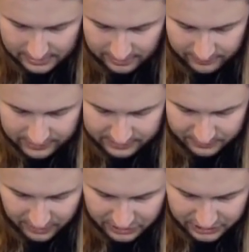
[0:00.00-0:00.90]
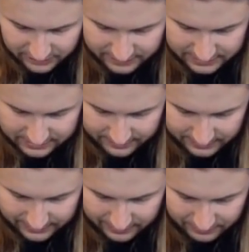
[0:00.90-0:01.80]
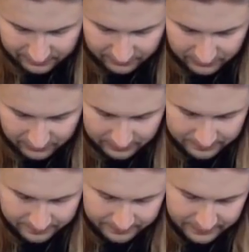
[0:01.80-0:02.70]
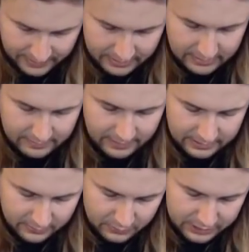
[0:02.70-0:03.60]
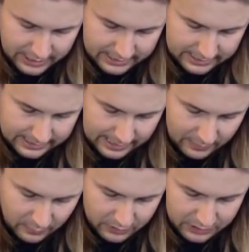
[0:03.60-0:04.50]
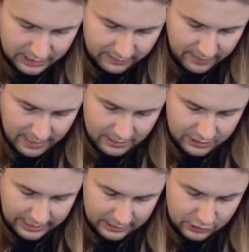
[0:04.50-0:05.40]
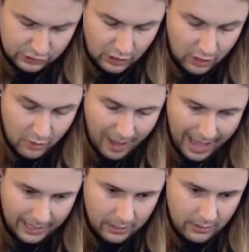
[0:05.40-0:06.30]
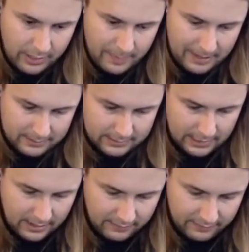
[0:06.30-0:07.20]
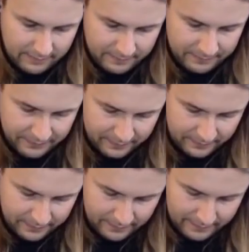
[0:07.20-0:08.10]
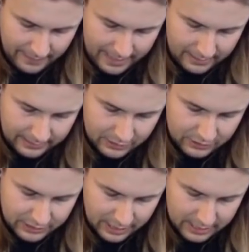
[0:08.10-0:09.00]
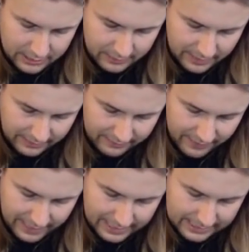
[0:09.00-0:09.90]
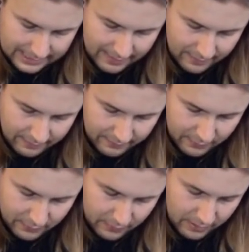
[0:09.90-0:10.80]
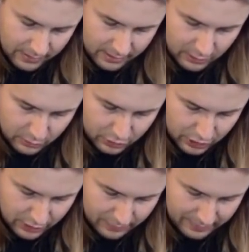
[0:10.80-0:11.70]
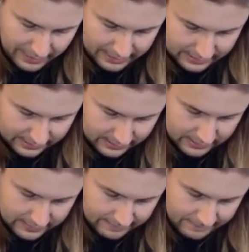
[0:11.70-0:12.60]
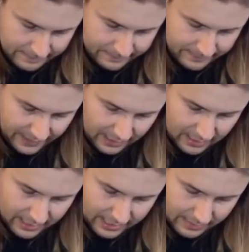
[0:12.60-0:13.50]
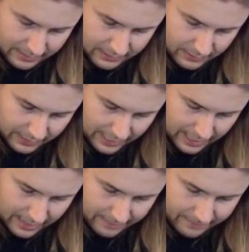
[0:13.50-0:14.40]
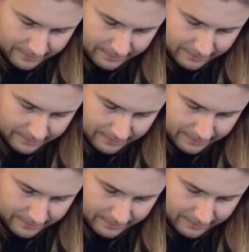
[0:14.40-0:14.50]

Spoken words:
I'm really surprised she never did something like that before. Because all she does is sit and watch TV and she gets so angry about stuff. And I'll literally turn to her and be like, fucking save it for your show, please. I do not care.